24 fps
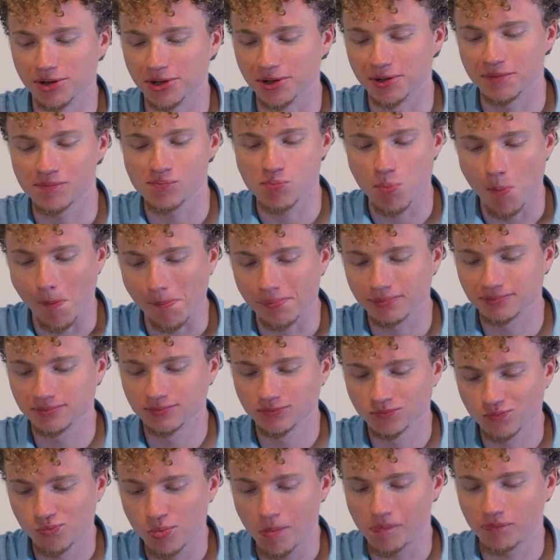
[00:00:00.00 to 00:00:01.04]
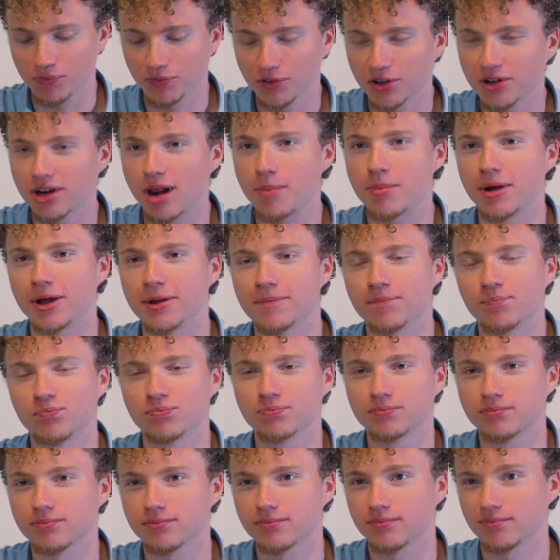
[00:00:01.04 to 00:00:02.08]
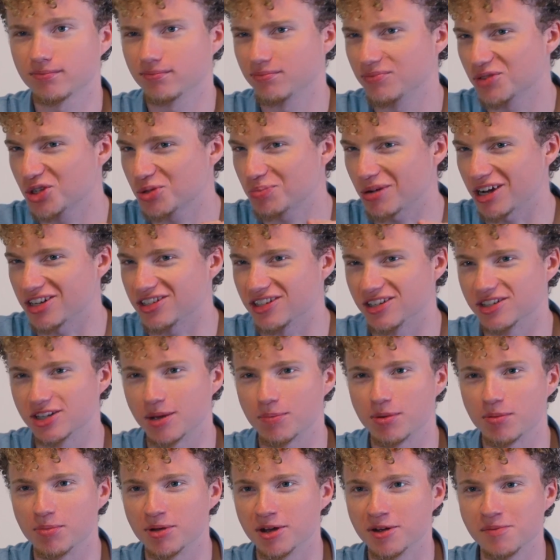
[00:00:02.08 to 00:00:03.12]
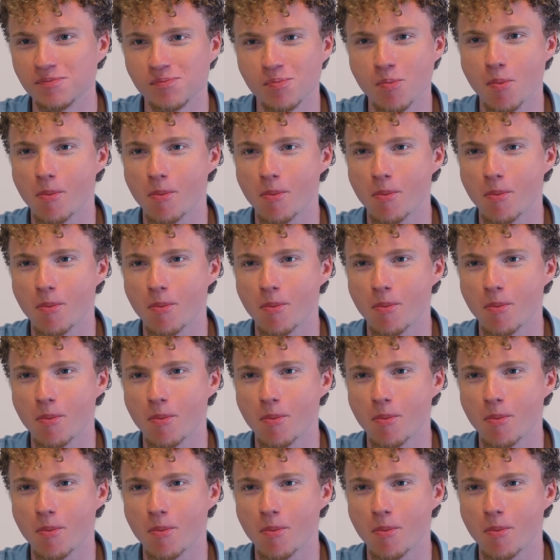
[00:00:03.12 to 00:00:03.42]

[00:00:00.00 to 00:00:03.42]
new. Figured I might spice things up a bit.